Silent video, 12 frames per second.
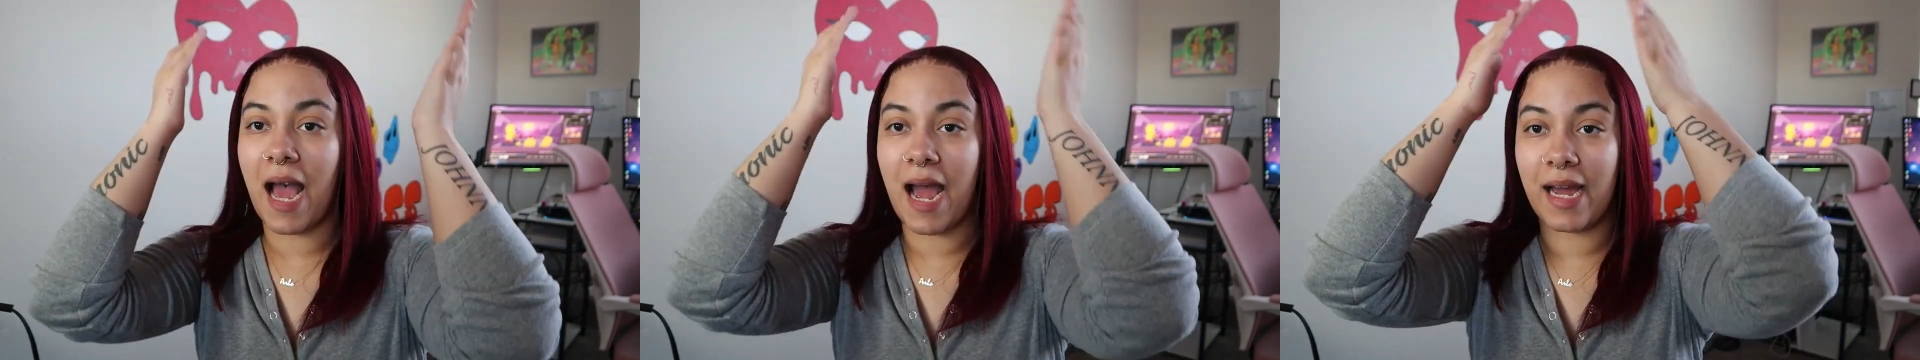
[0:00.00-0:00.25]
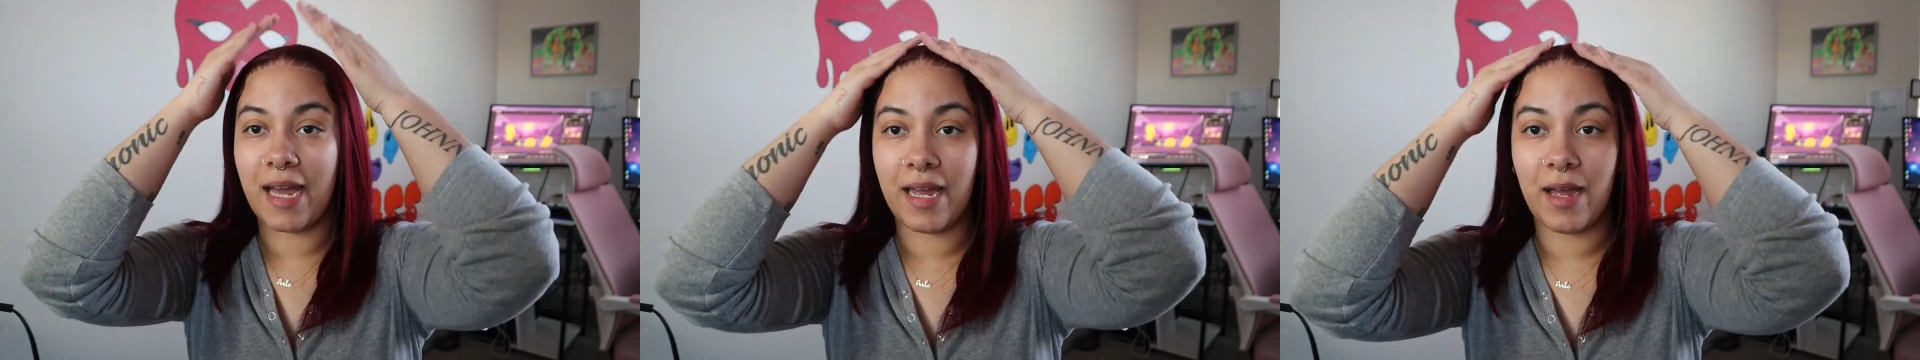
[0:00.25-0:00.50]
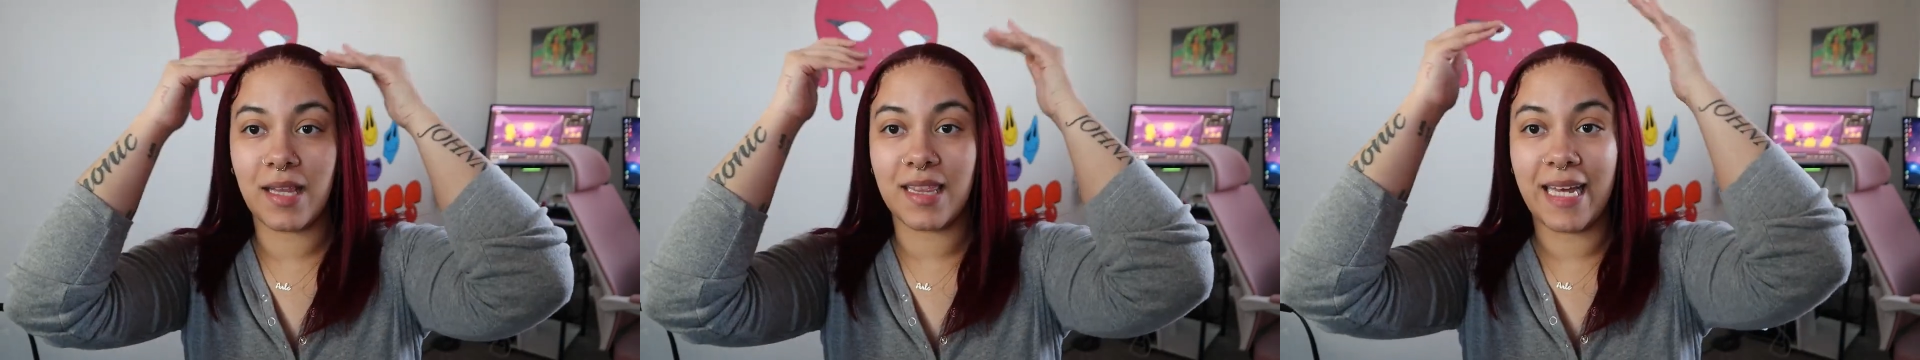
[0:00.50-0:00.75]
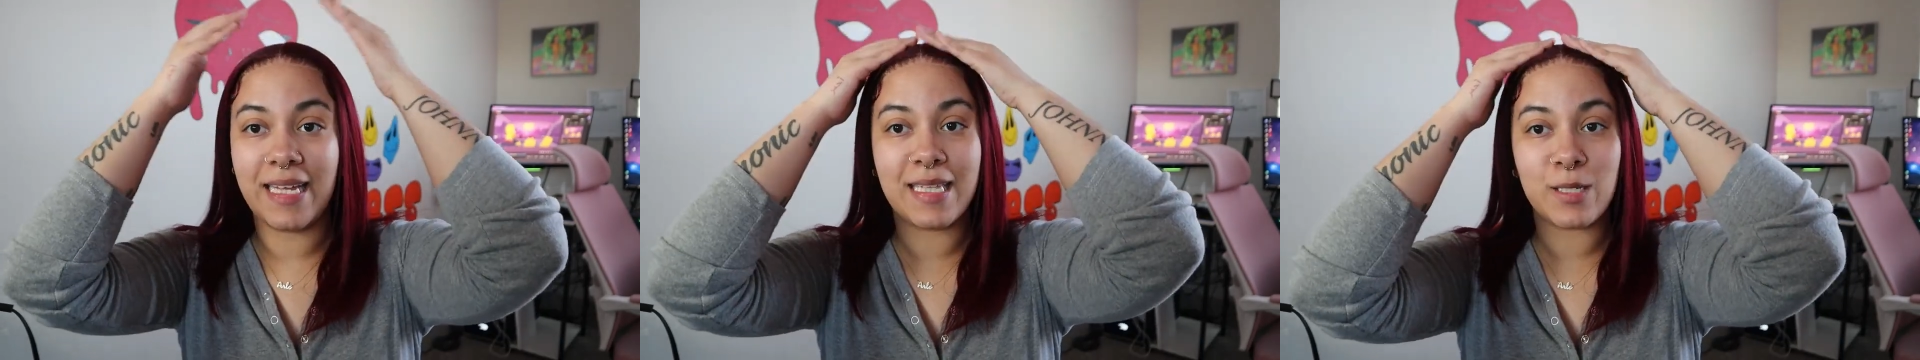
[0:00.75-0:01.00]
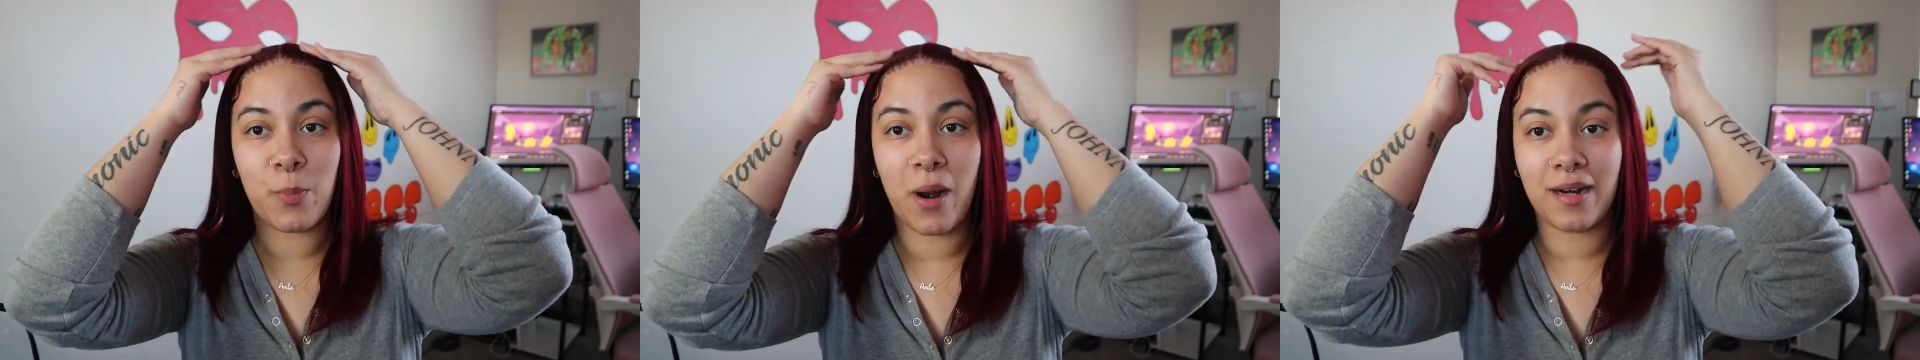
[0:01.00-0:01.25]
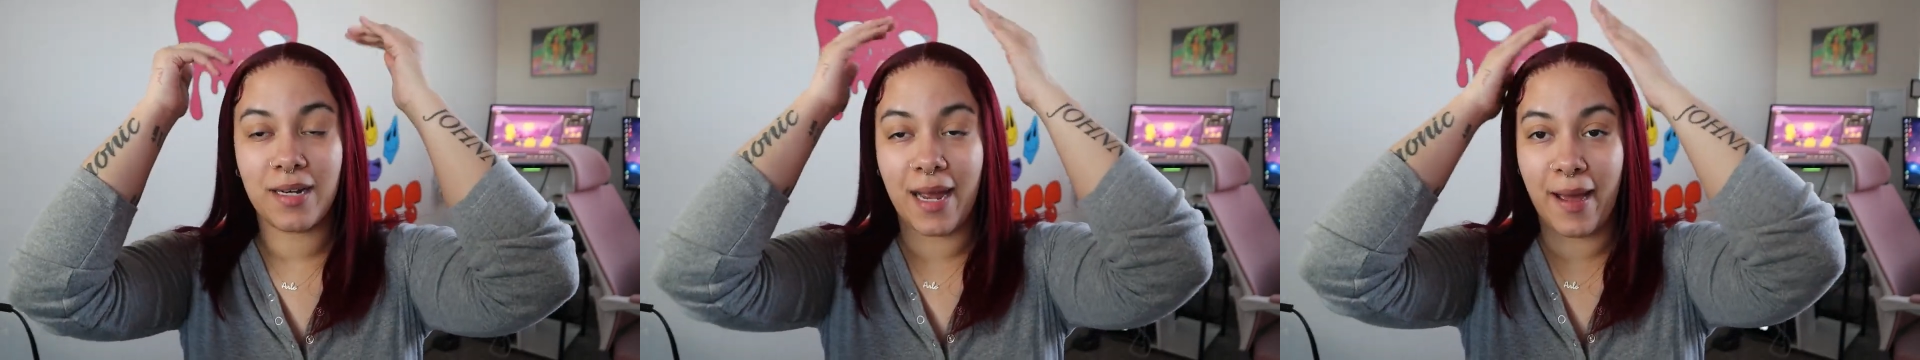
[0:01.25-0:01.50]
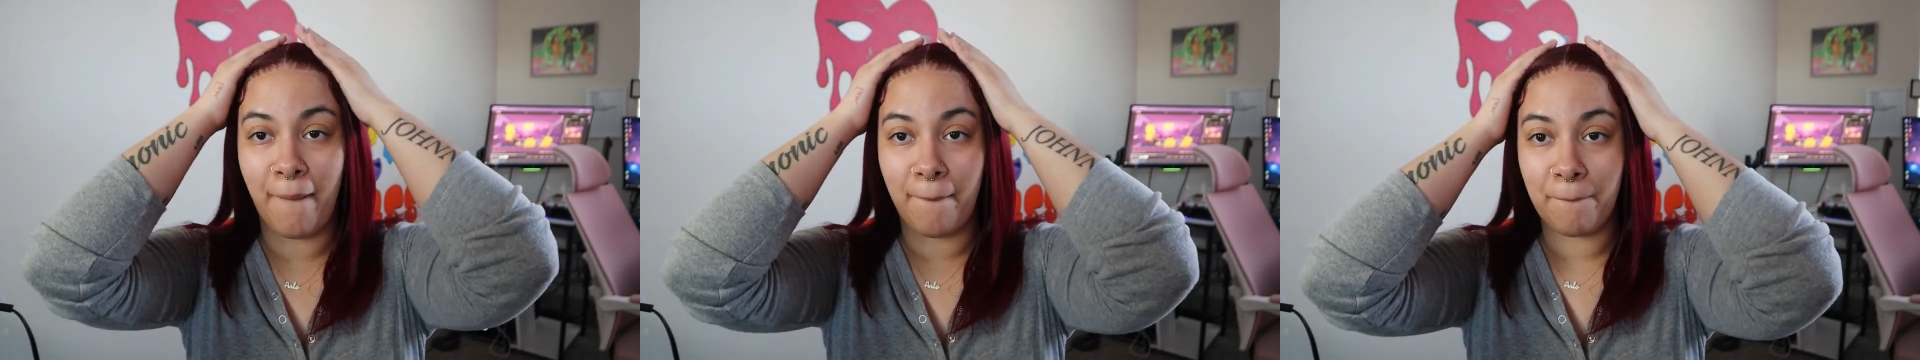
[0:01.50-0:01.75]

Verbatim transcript: I laid this part down